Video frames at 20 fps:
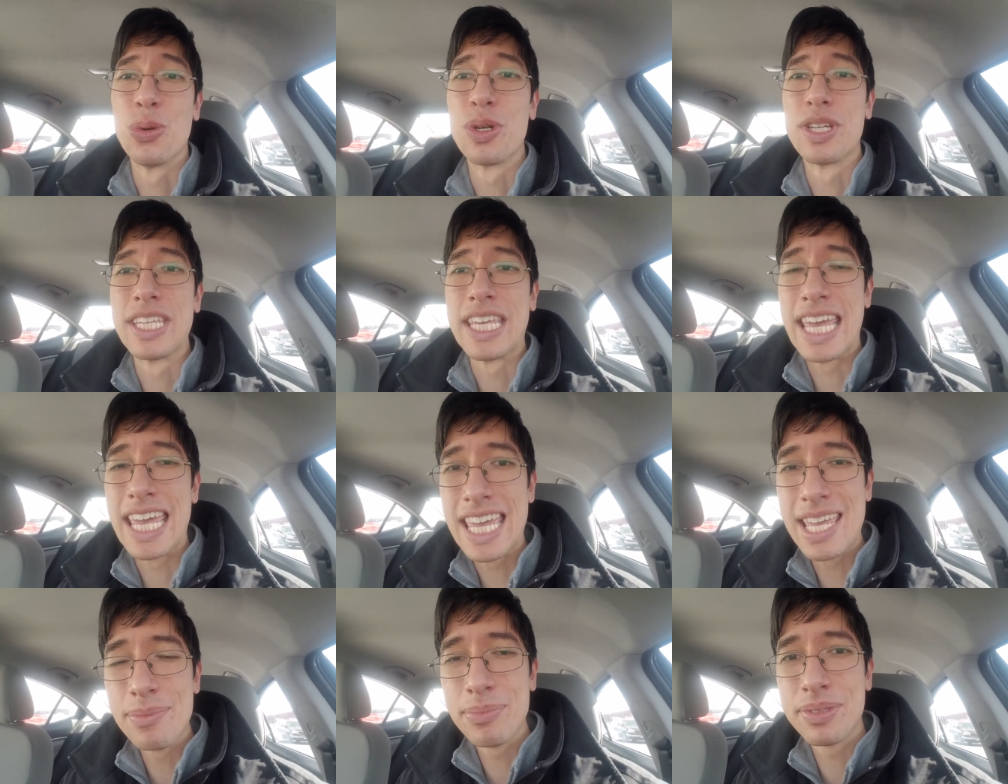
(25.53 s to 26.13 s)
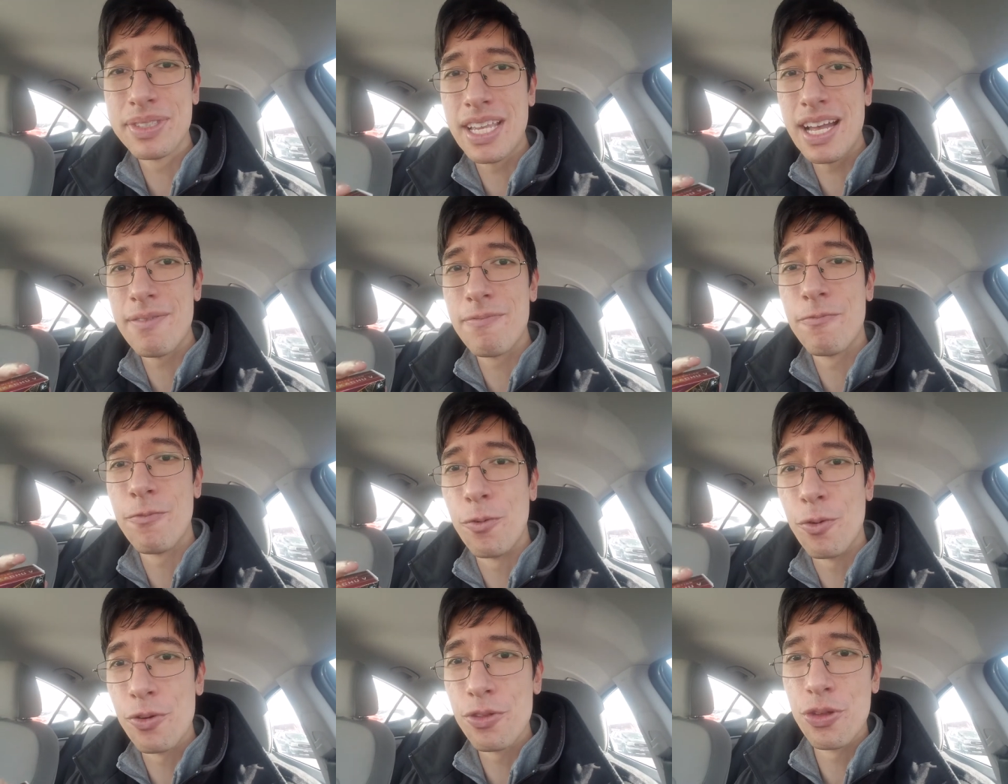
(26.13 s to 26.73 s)

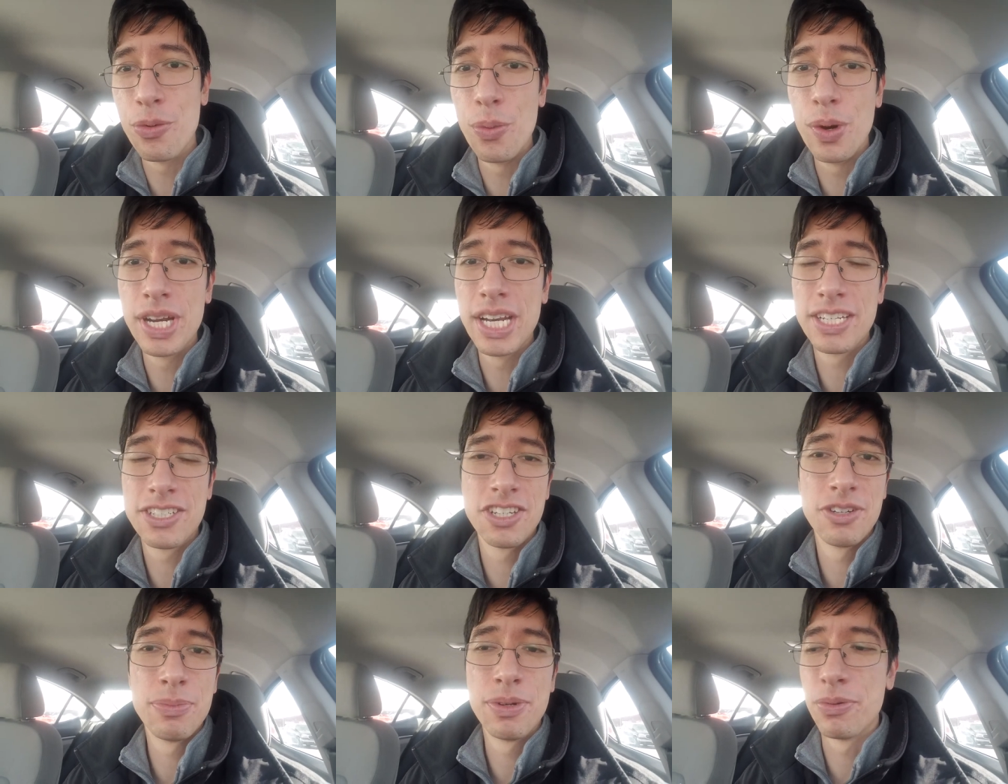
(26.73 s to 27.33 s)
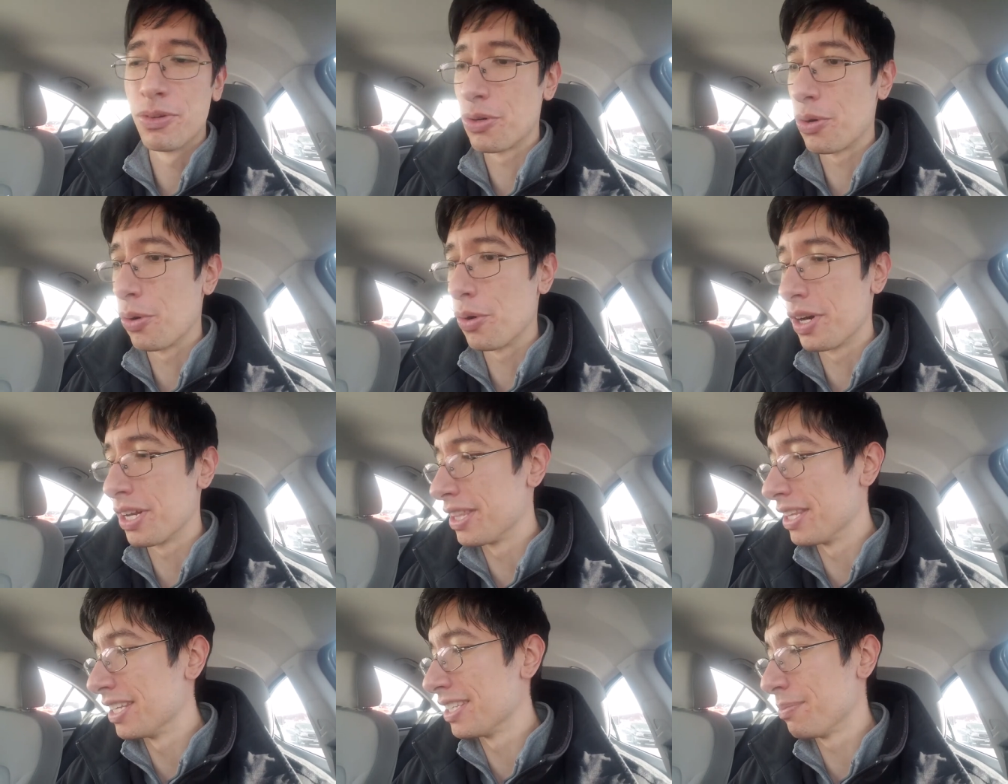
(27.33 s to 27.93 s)
GameStop for the win. I should have been
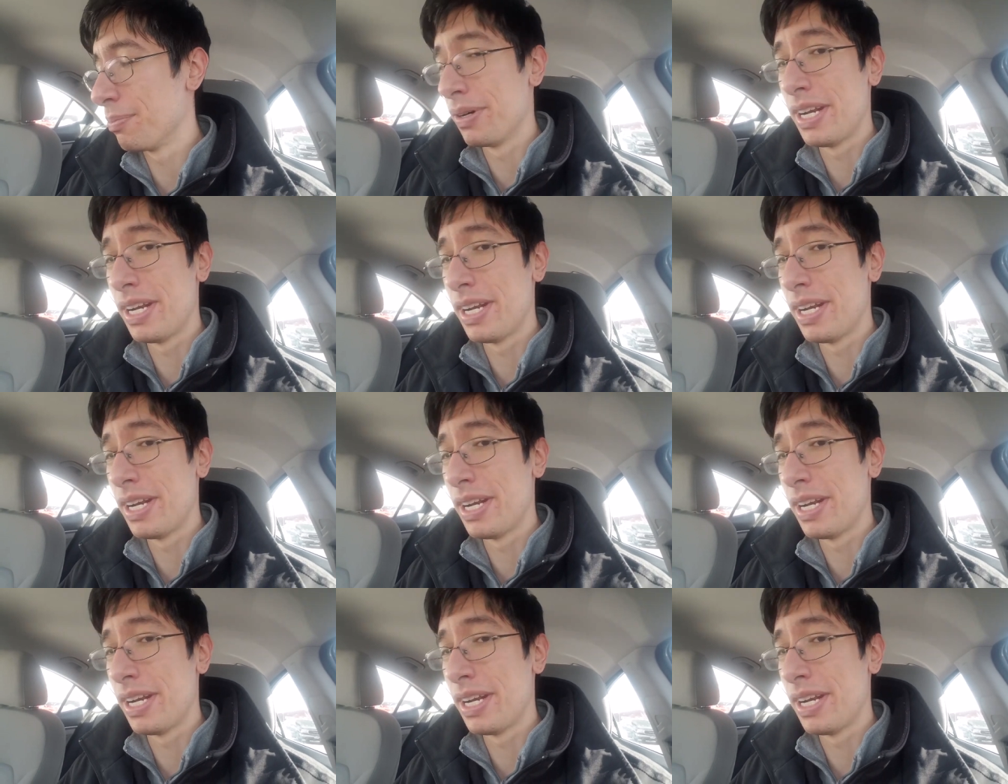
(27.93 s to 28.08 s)
recording this,